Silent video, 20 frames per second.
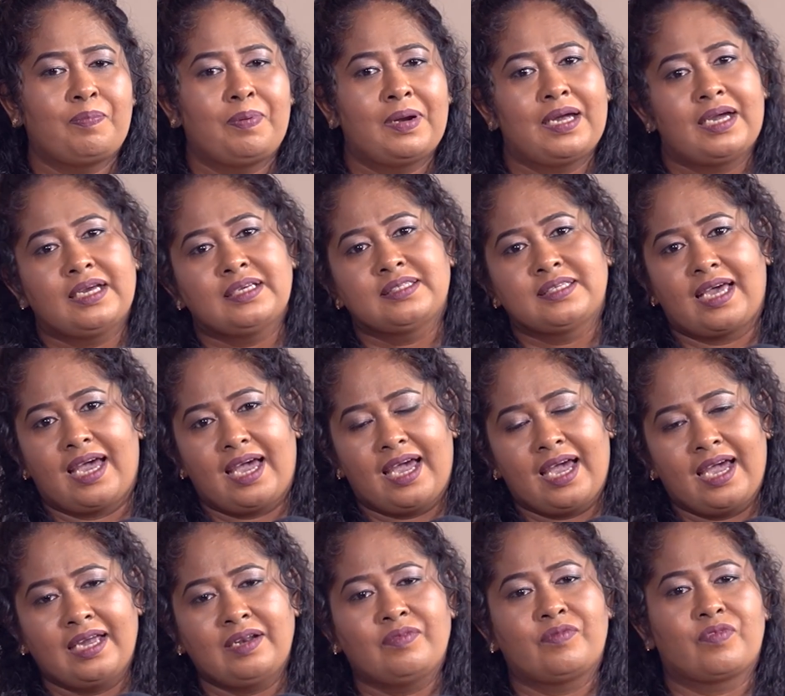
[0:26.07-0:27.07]
Place
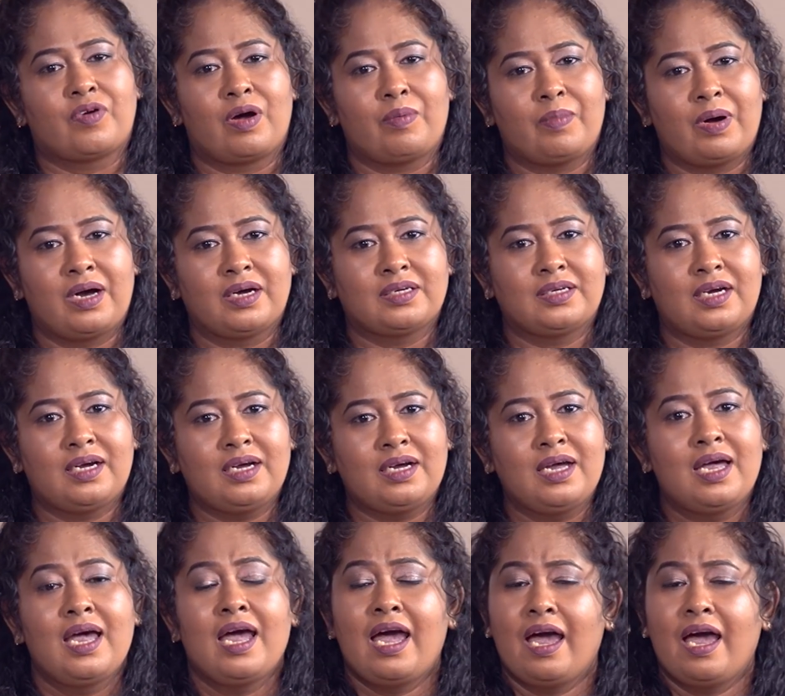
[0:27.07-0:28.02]
and Ramada,